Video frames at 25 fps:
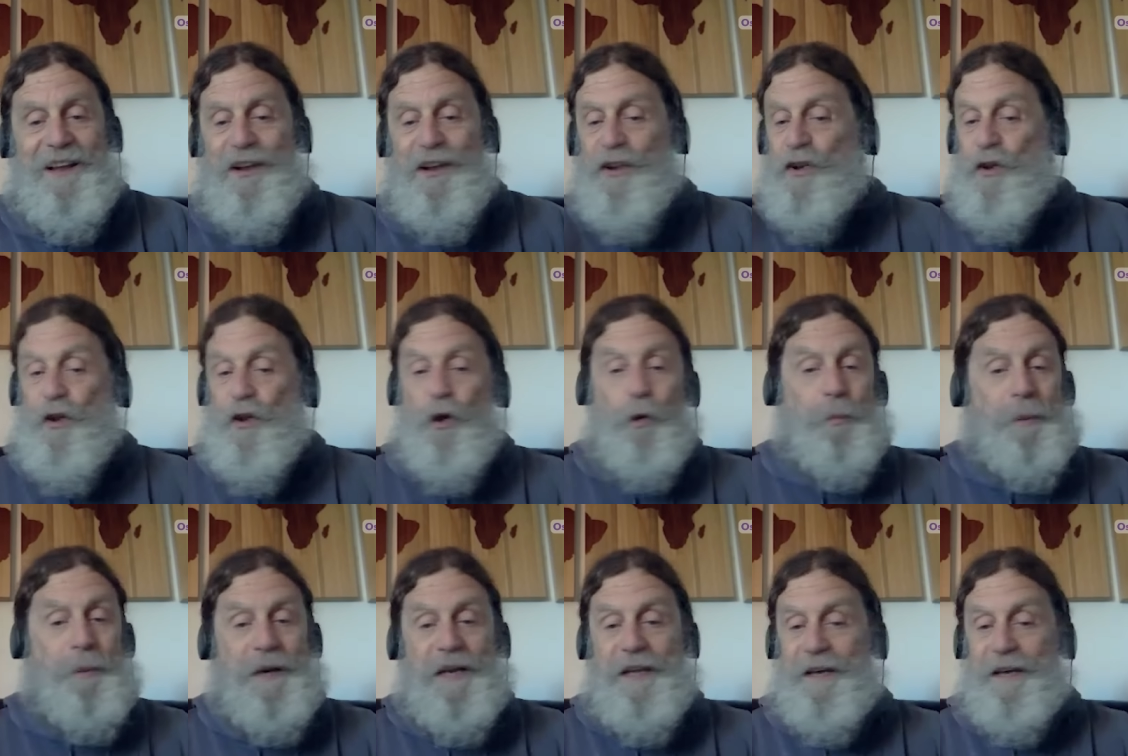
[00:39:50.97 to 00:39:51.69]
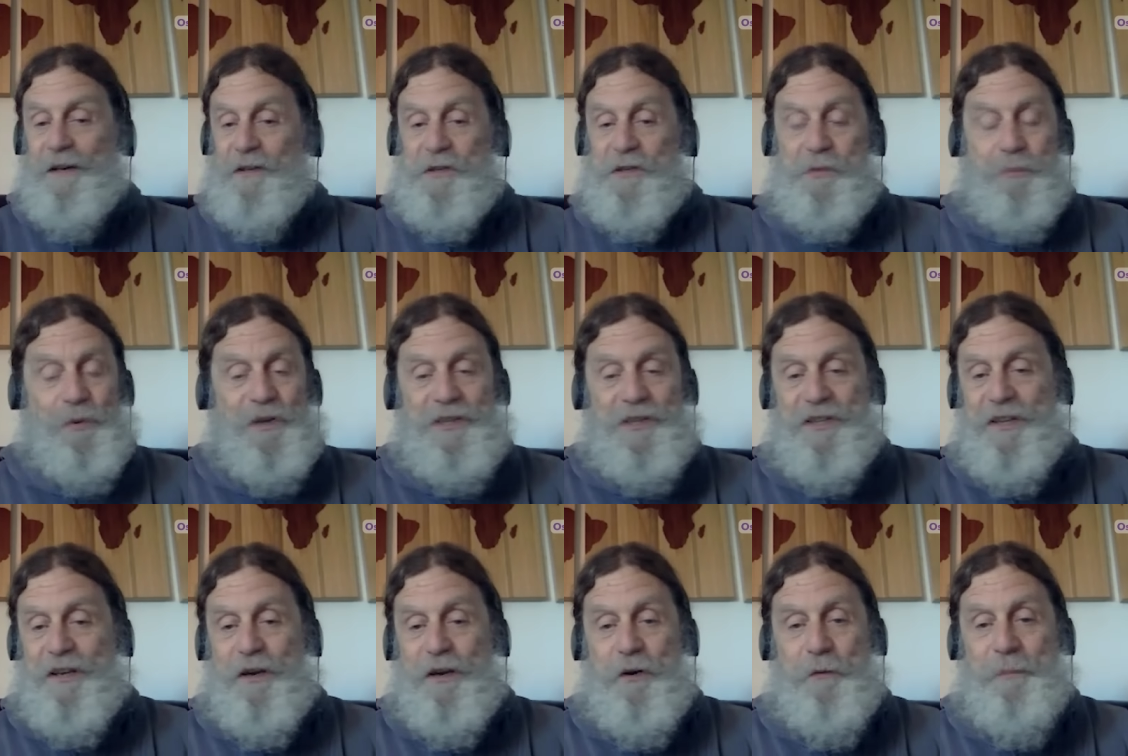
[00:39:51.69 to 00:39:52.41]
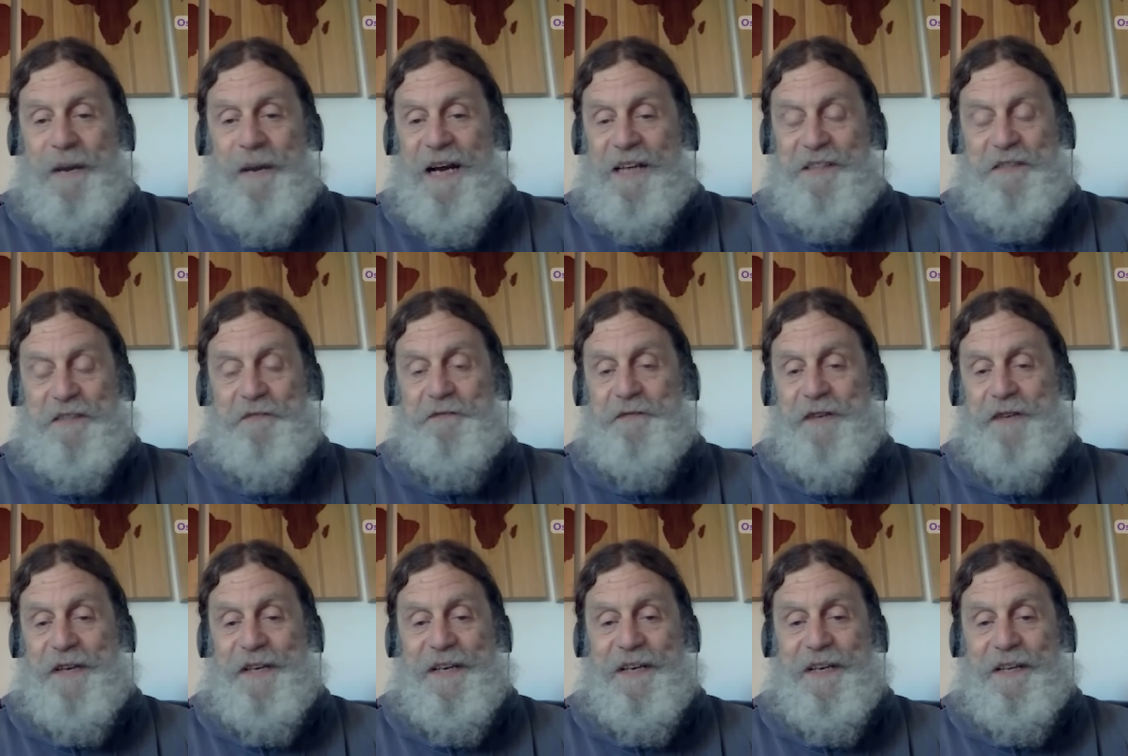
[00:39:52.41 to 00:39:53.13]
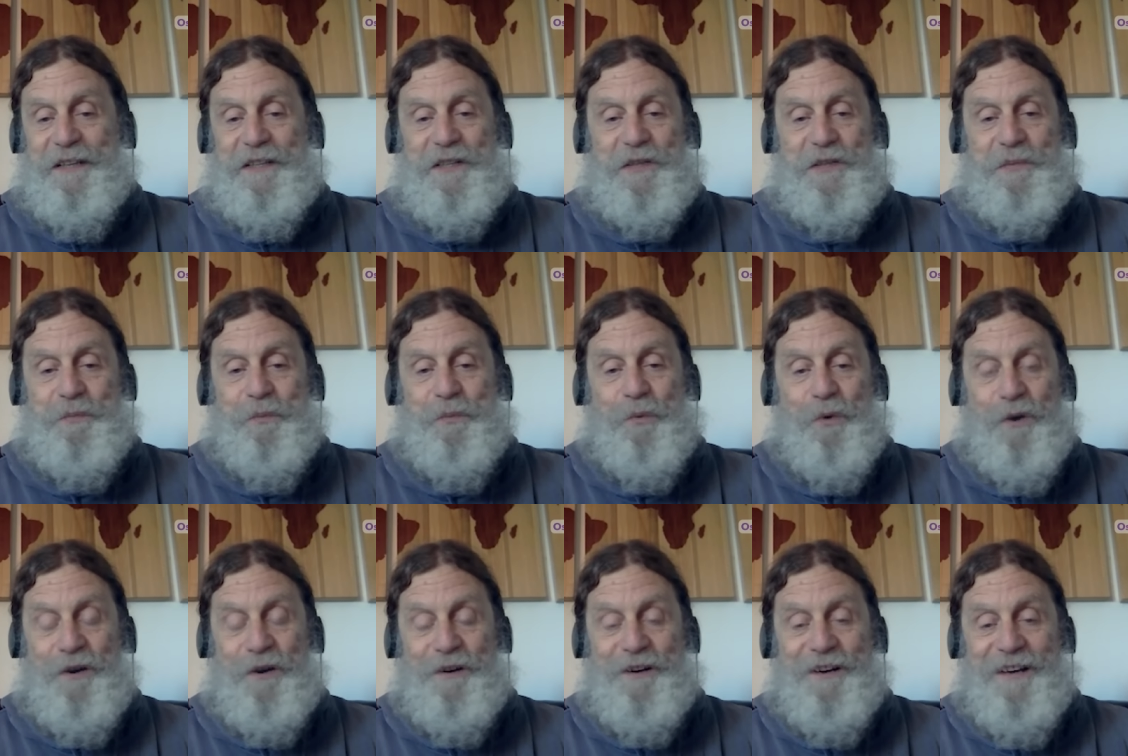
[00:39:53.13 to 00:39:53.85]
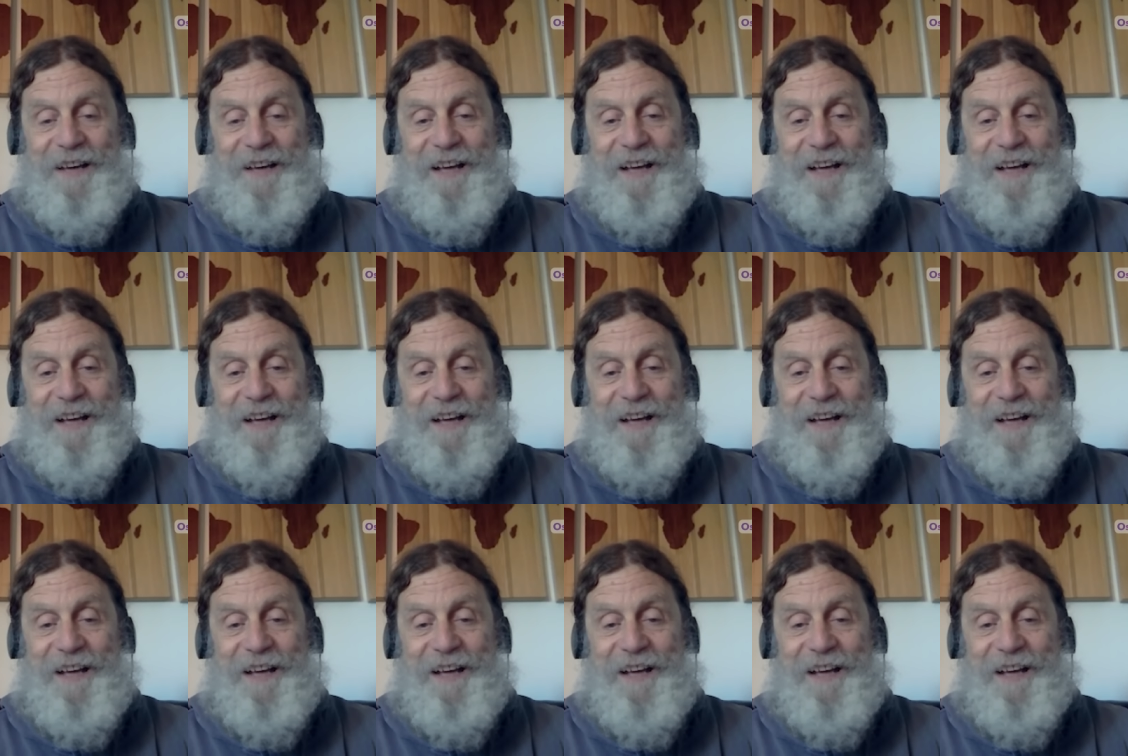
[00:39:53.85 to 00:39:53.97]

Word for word: nobody else wants to go back to fighting this war.